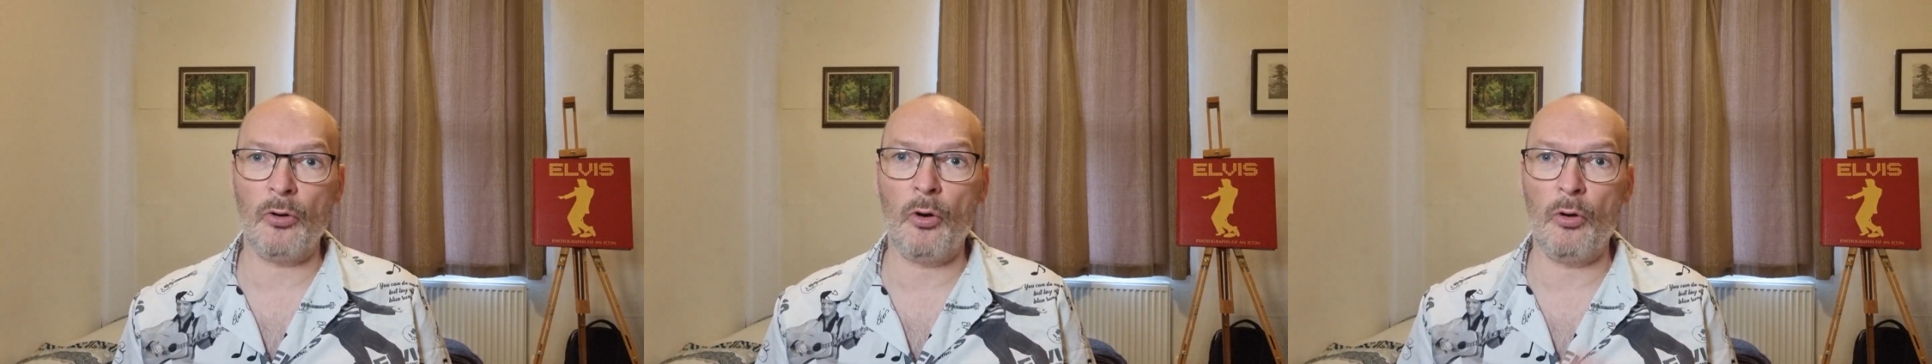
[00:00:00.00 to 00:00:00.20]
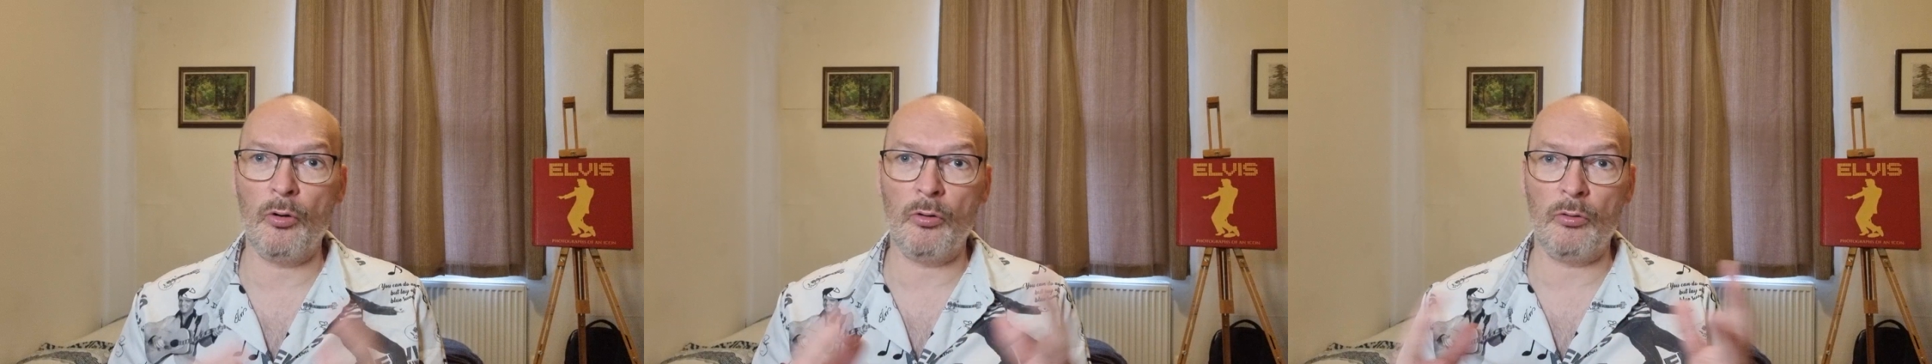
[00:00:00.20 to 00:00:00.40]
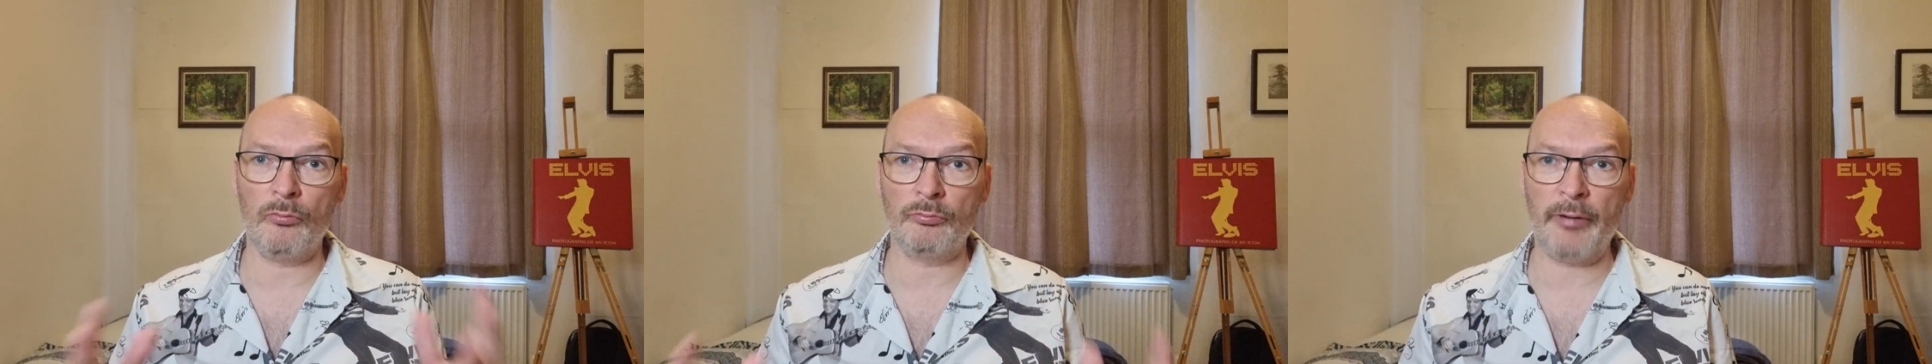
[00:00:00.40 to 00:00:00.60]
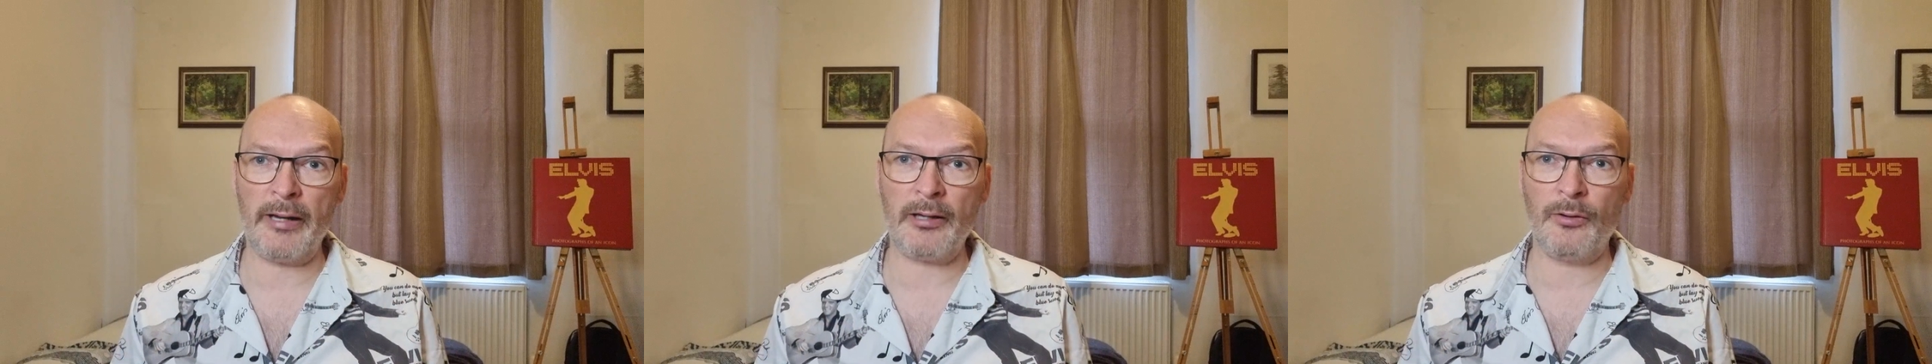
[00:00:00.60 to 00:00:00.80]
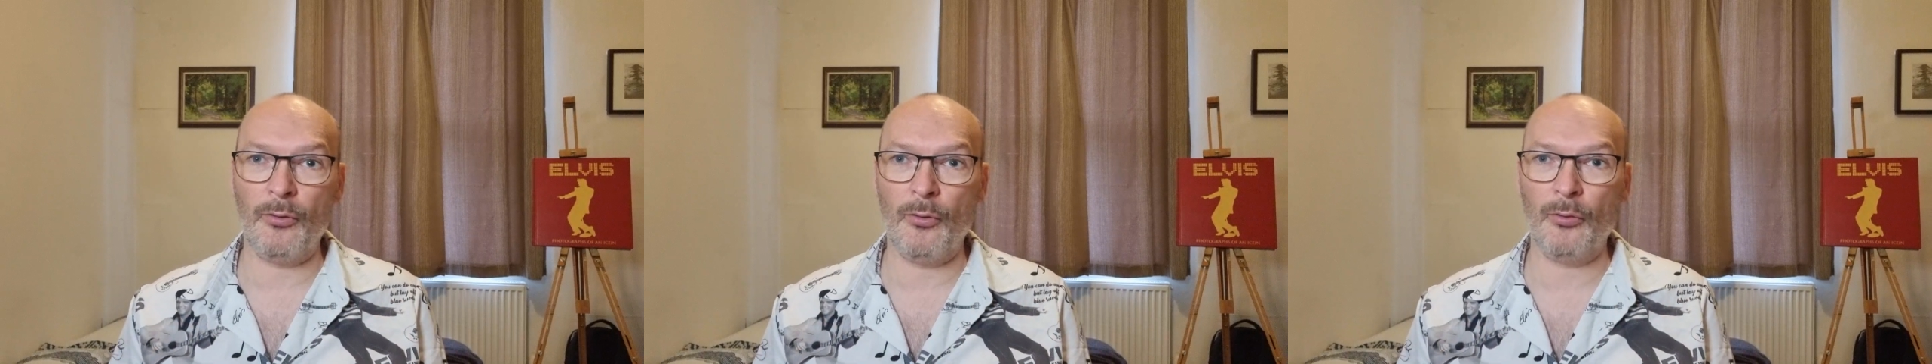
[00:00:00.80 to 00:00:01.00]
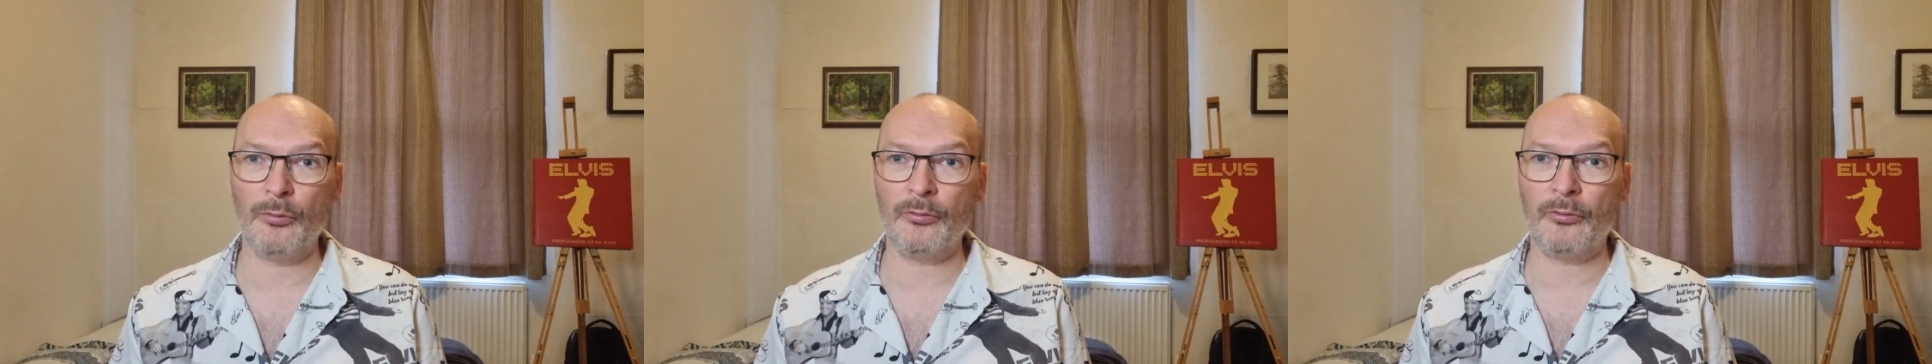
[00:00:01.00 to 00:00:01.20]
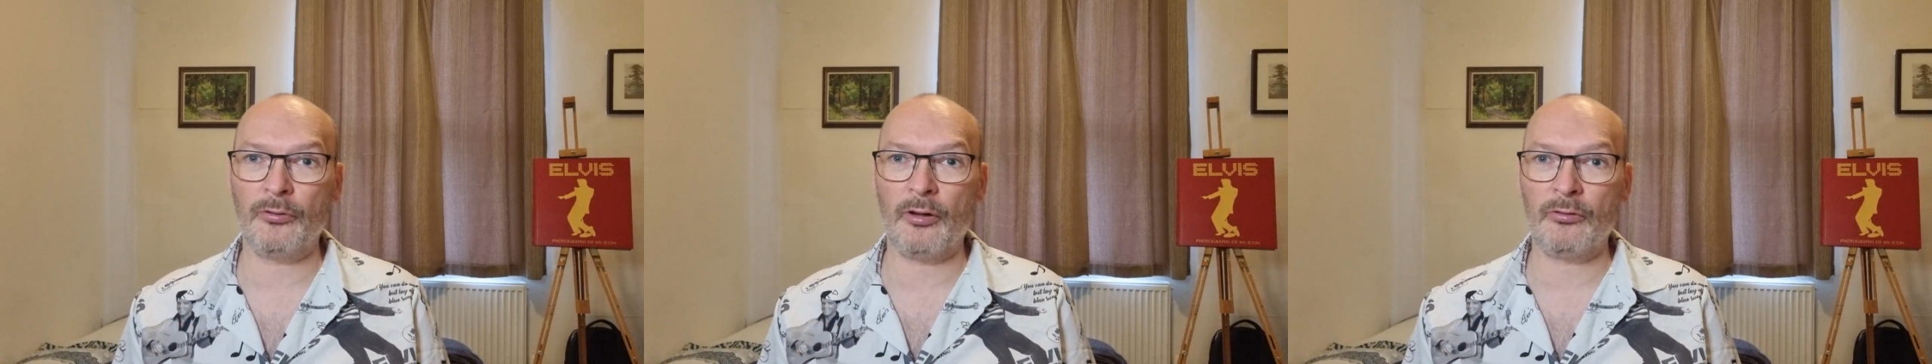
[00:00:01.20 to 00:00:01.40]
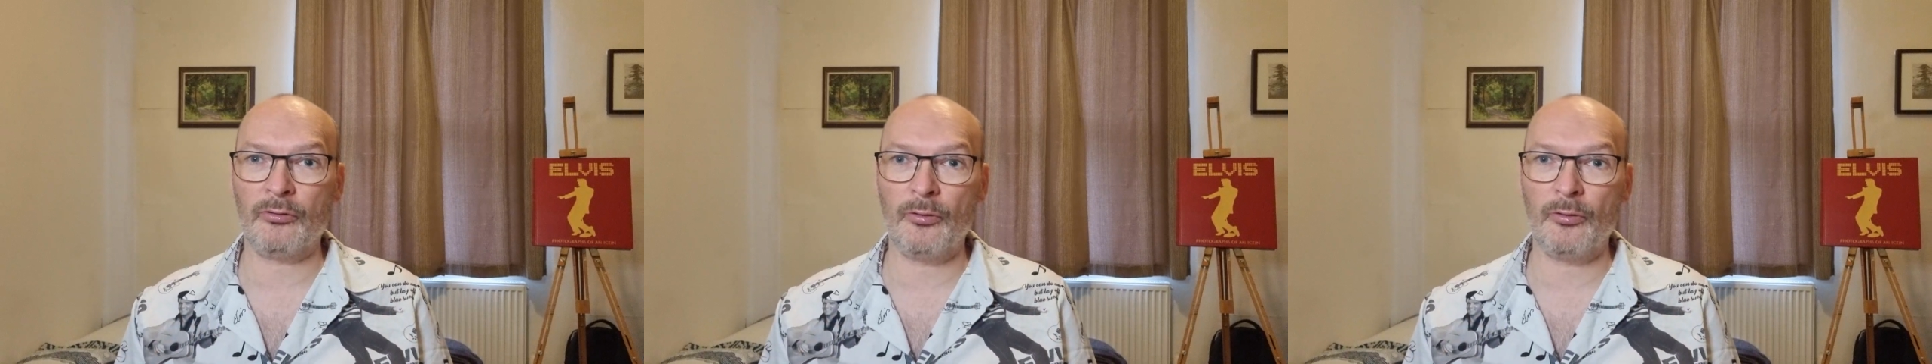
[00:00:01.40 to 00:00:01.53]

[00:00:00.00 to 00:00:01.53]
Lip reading: or records as